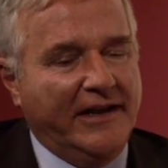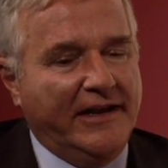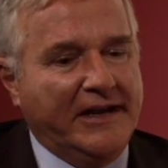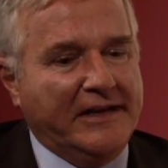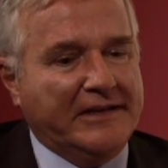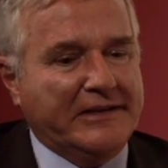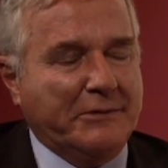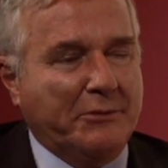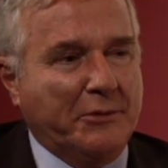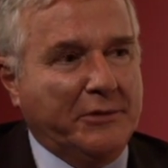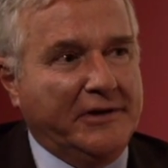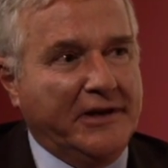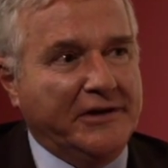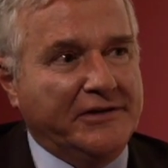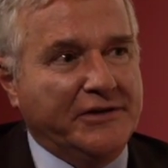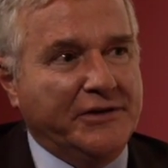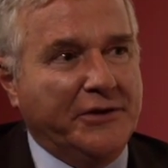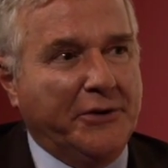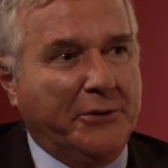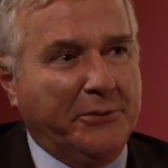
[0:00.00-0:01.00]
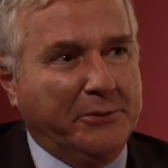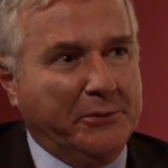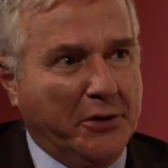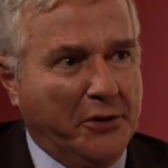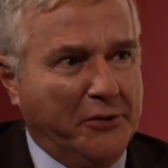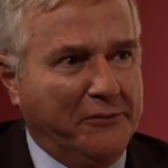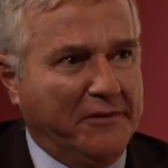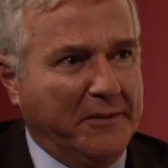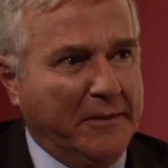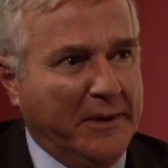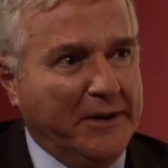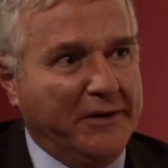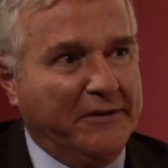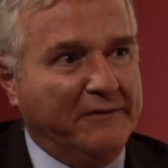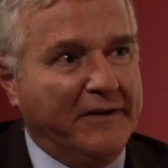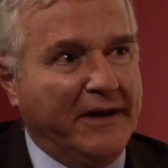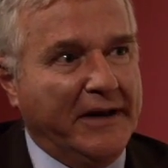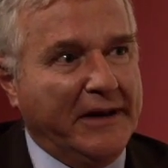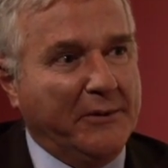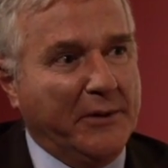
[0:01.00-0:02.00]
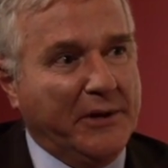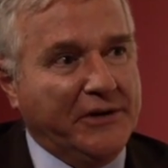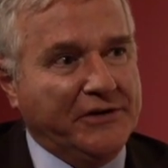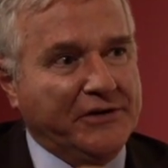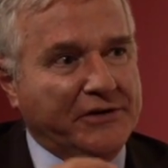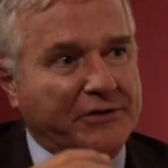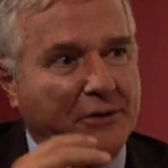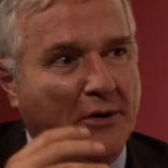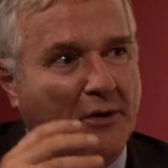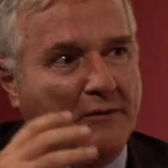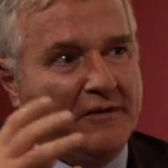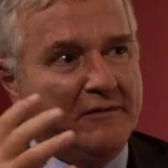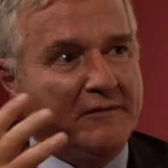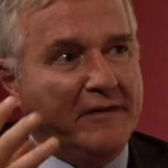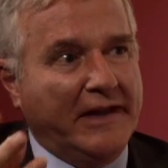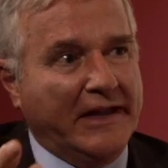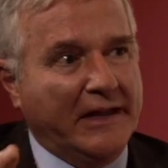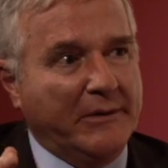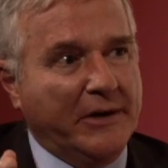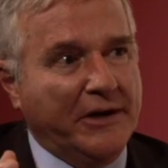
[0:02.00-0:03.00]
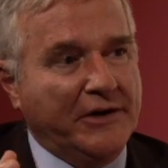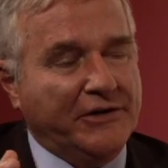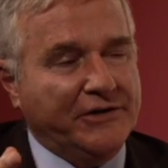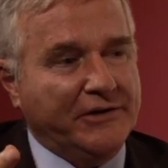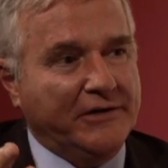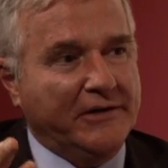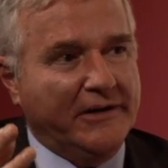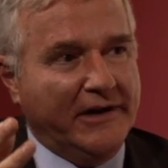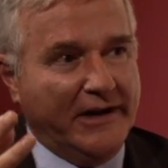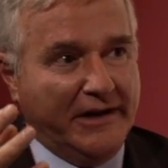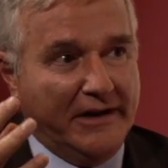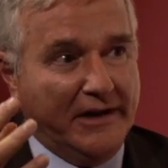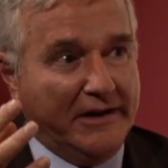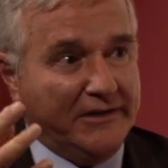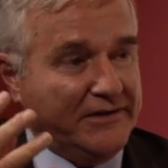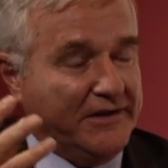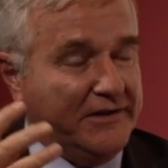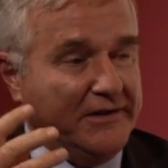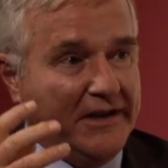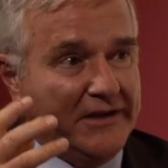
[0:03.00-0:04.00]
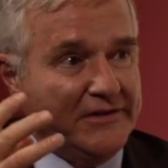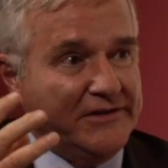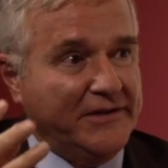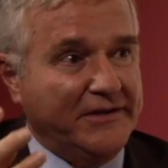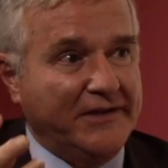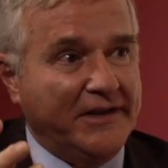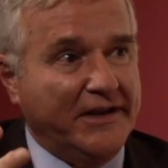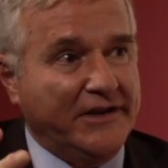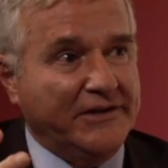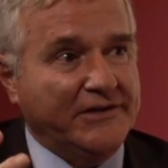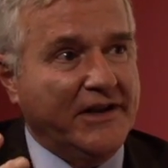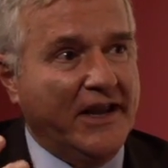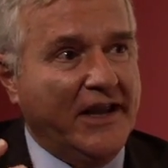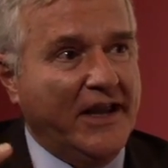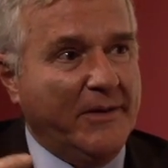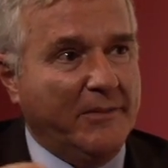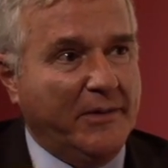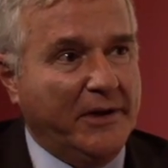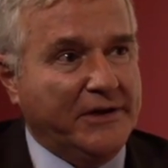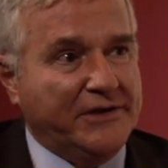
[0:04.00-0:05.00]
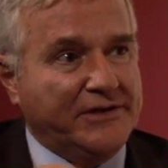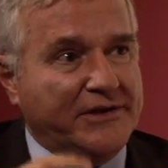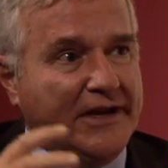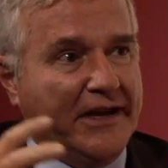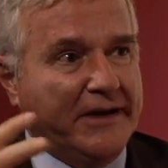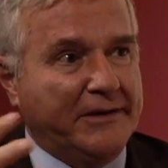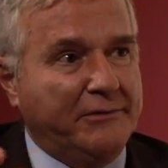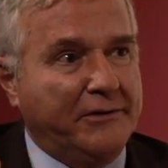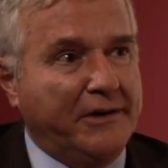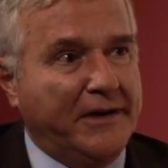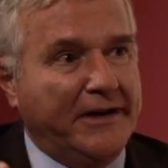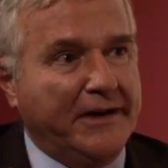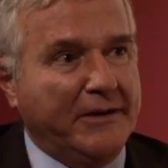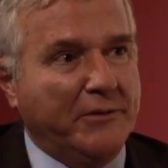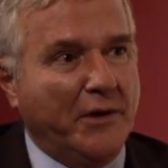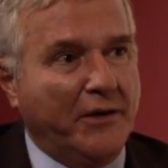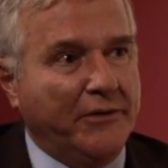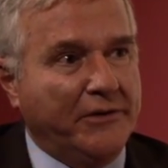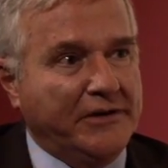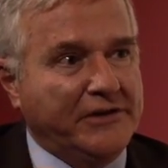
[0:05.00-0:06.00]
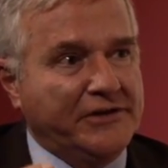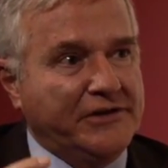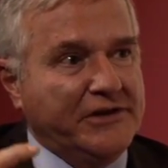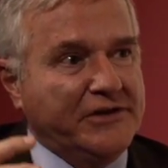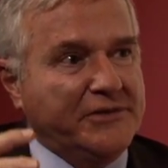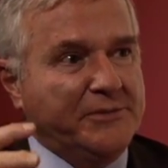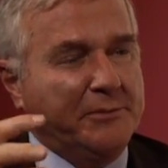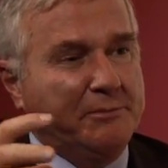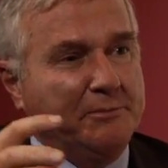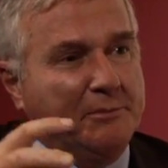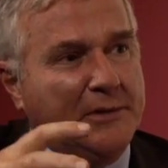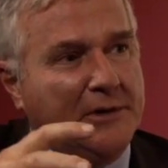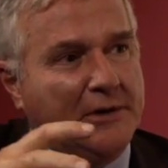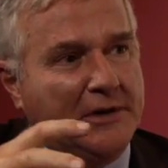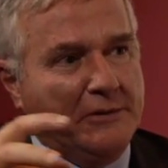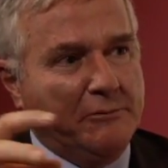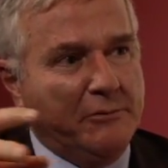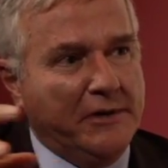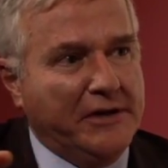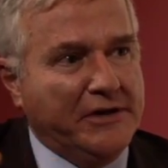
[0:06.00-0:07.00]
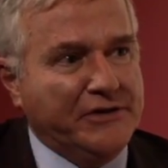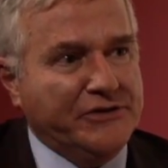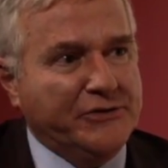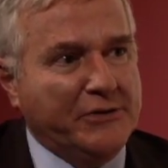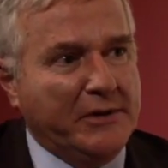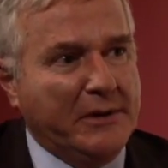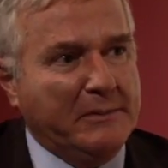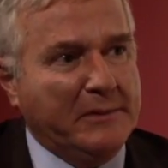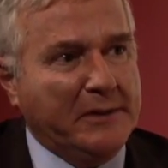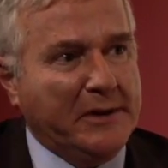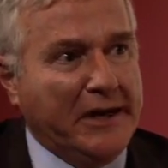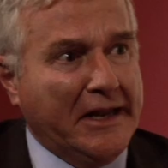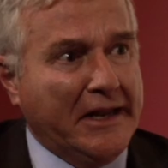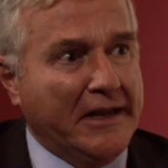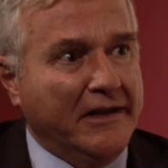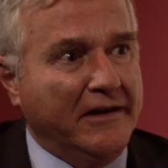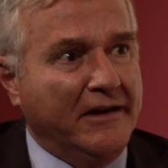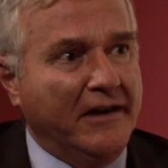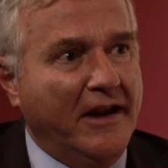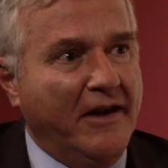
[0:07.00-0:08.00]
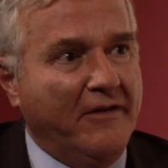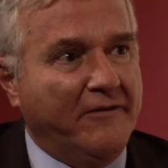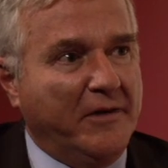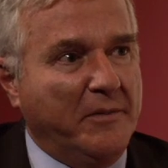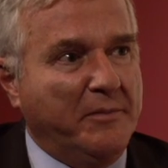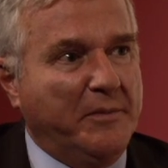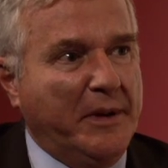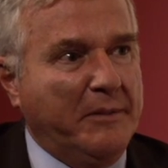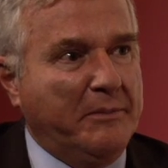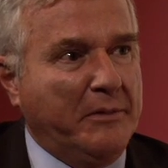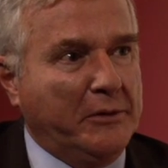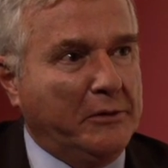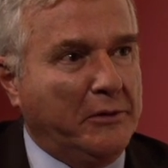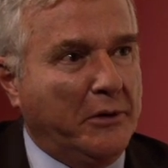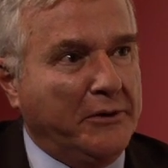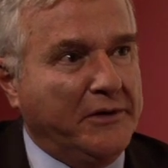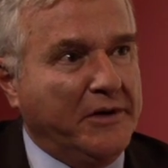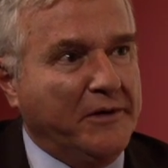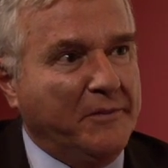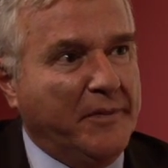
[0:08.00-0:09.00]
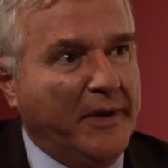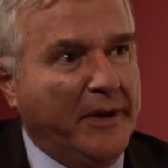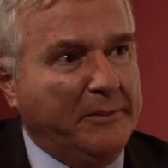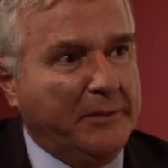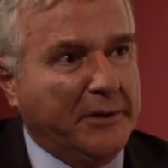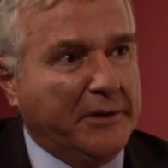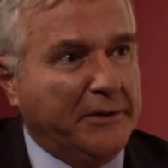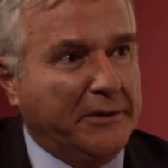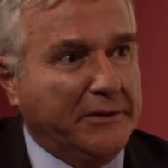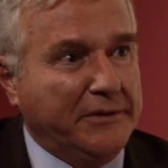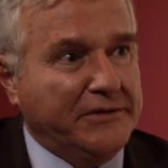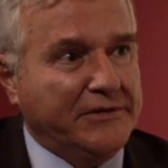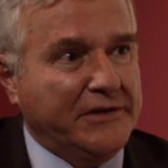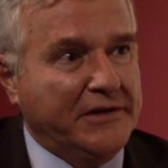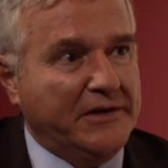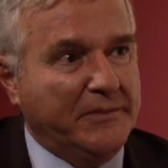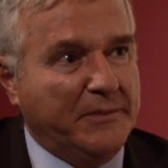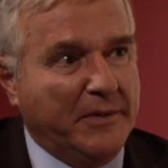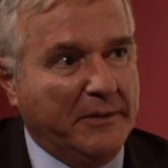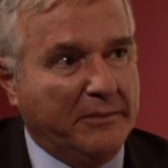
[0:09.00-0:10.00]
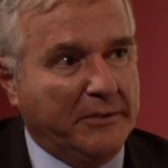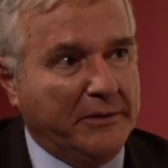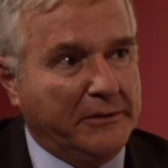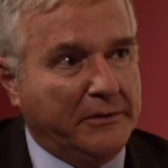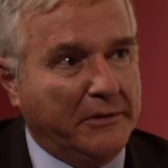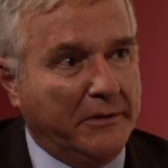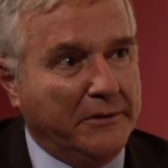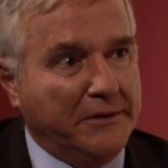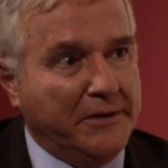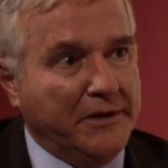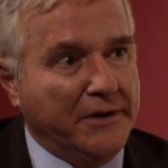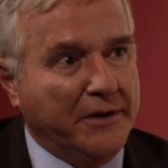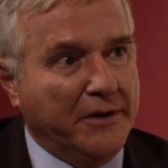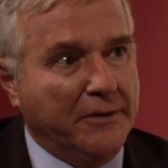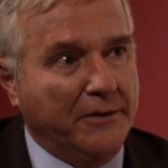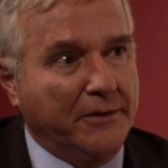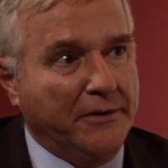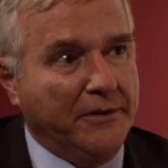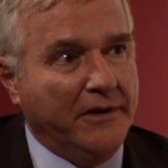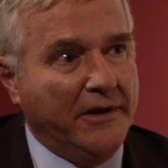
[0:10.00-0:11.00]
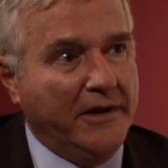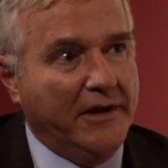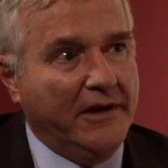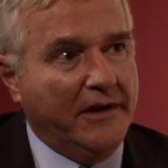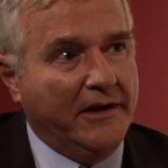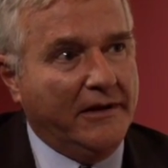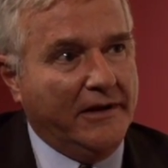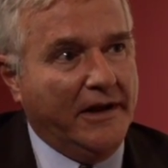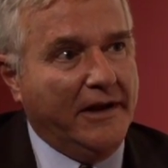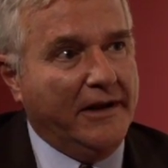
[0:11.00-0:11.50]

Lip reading: And he said, well, doesn't gold go from undervaluation to overvaluation? And I said, yes, it does, but it's not creating wealth. It's just merely redistributing it from people who are holding paper currency to people who are holding gold. Right.